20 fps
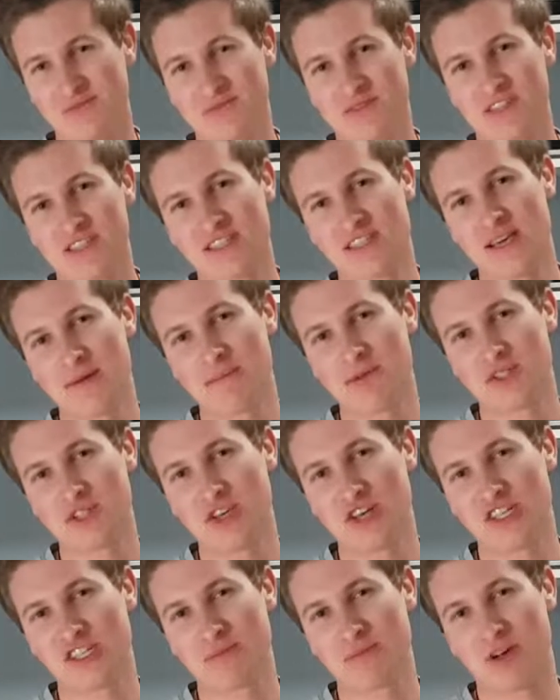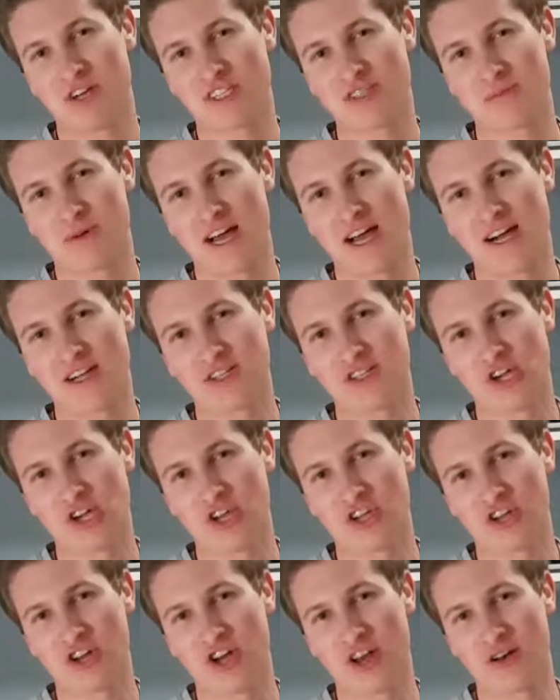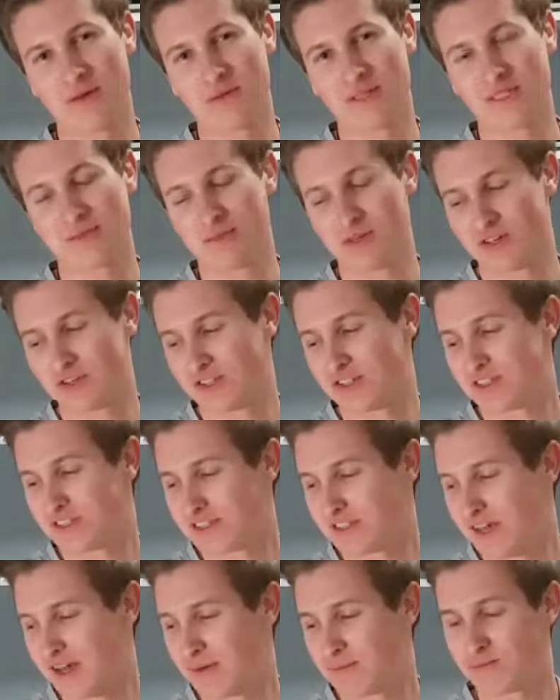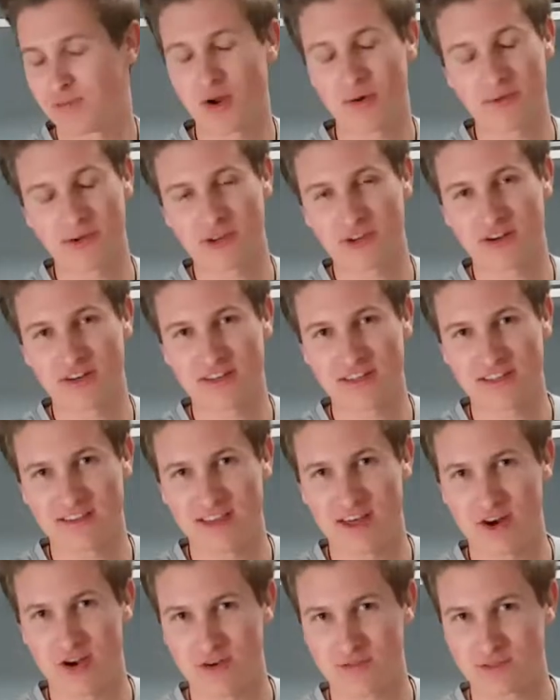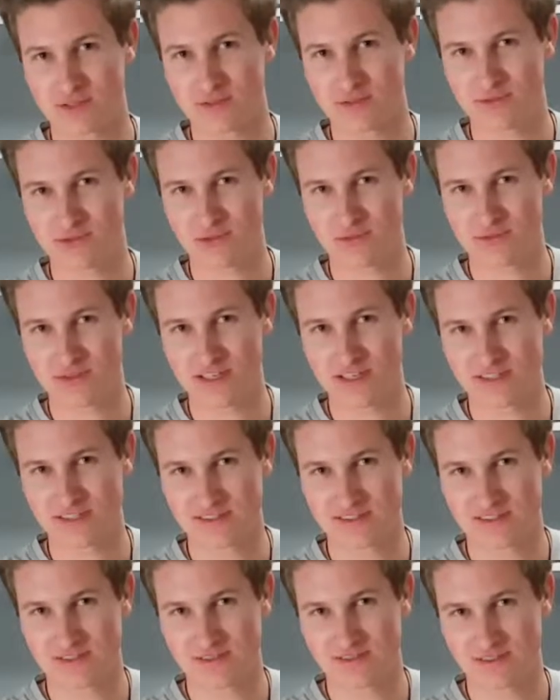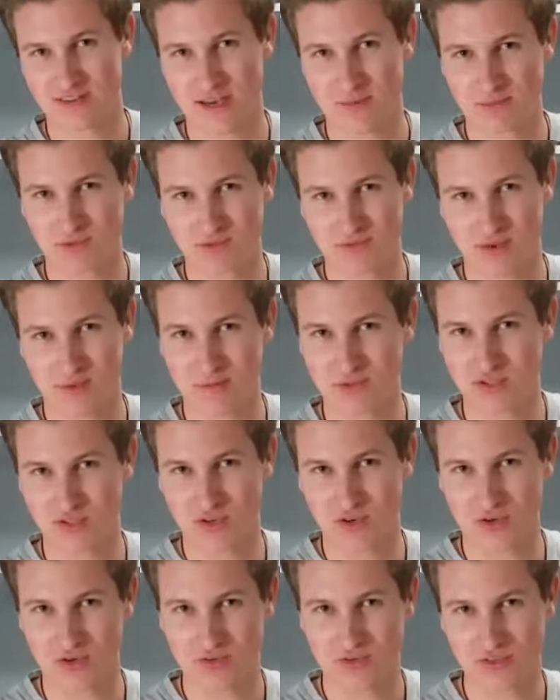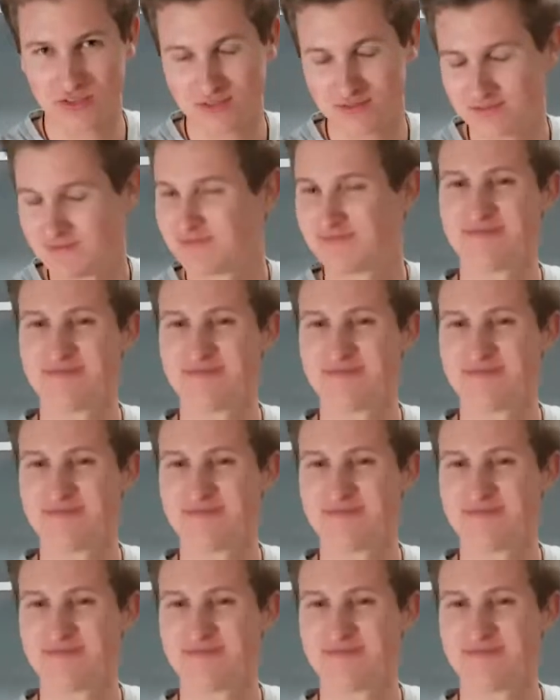This episode is sponsored by Alcohol Anonymous because I'm probably going to need that after a few of these types of episodes.